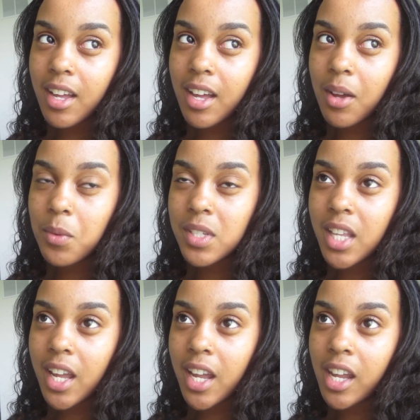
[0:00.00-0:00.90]
I was
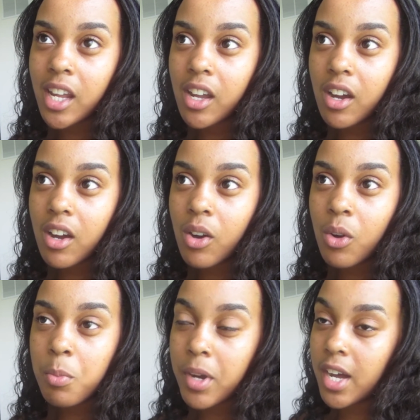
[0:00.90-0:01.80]
like,
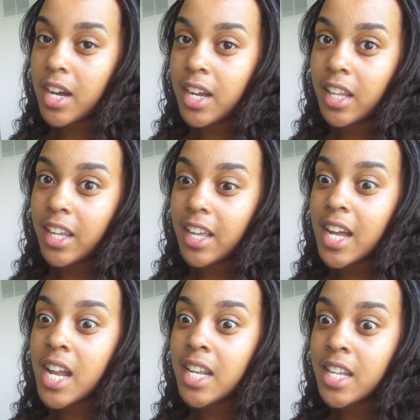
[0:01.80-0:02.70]
oh my God, like
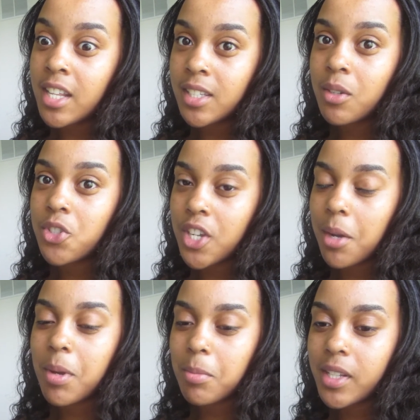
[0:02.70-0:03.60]
I need to go
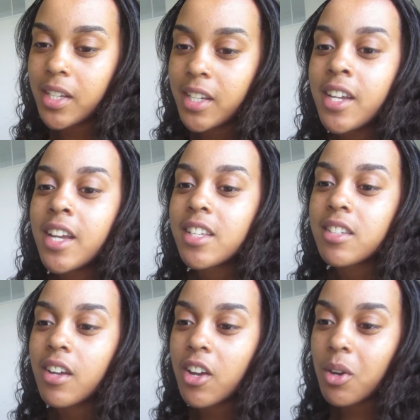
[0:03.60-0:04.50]
check my blood.
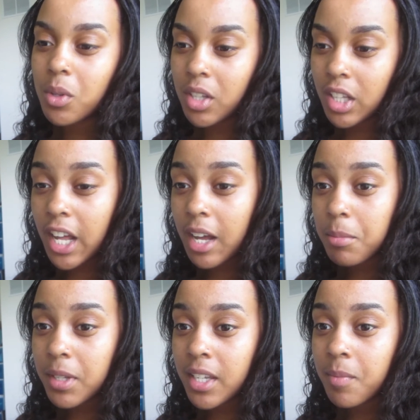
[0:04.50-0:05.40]
So I go in the
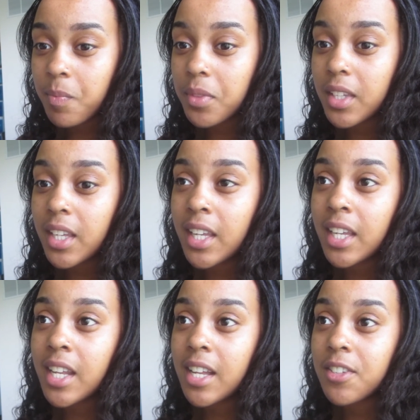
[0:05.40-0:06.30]
lobby
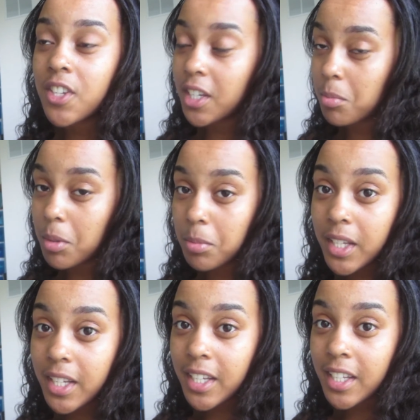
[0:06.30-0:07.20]
and I checked my
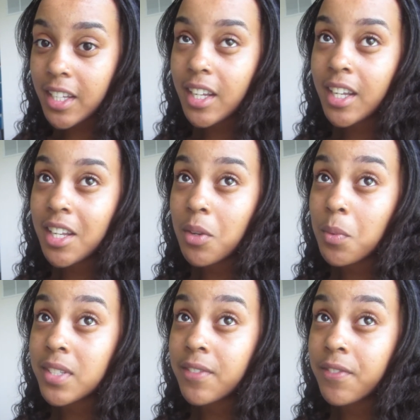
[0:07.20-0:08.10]
blood and it
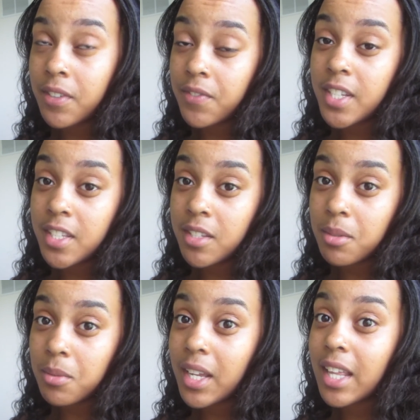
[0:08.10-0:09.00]
was
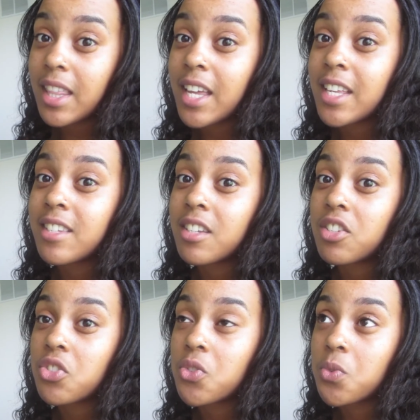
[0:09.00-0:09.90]
52. Like that is
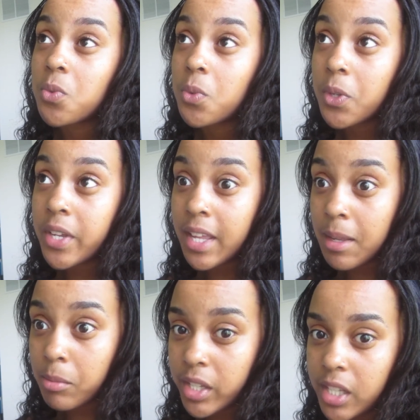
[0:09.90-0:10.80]

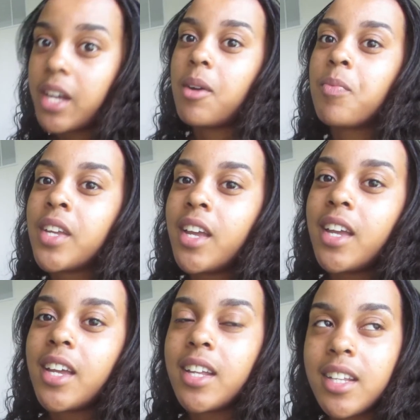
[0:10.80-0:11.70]
extremely low.
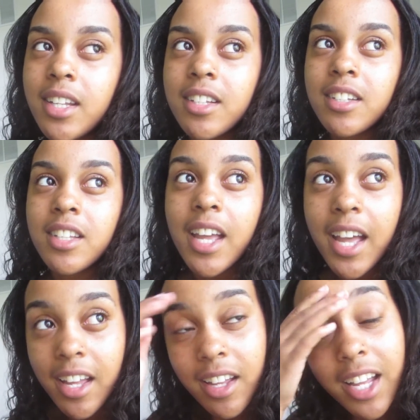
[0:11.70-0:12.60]
And then
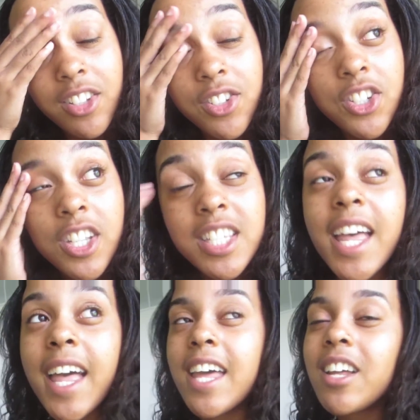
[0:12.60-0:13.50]
I, I just
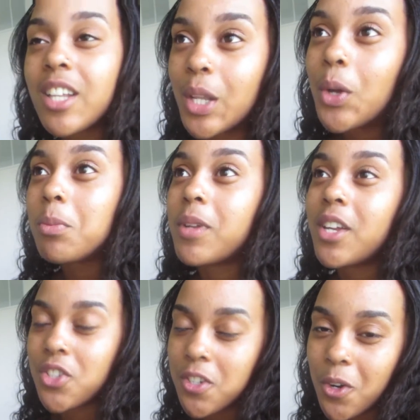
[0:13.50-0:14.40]
had a low
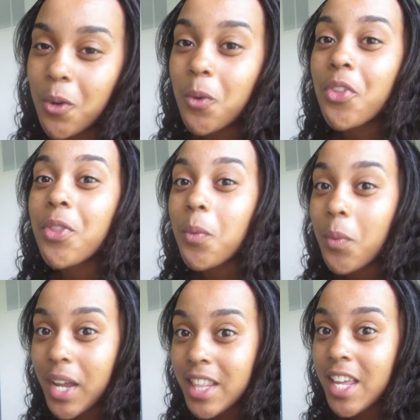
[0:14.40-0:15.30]
blood sugar on the
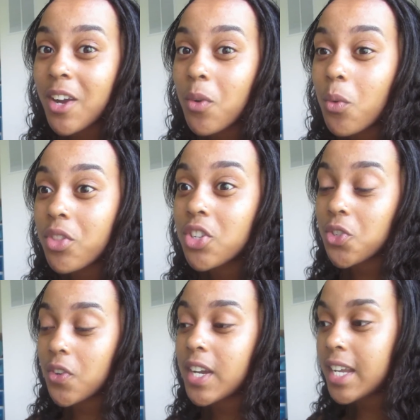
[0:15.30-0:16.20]
way there on the
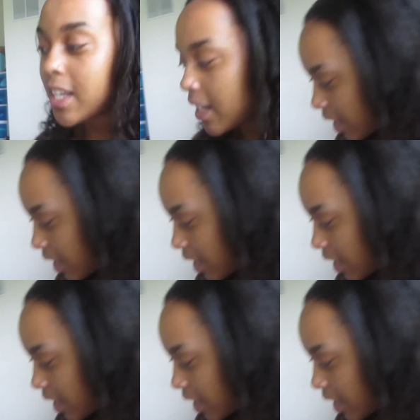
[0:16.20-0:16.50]
train.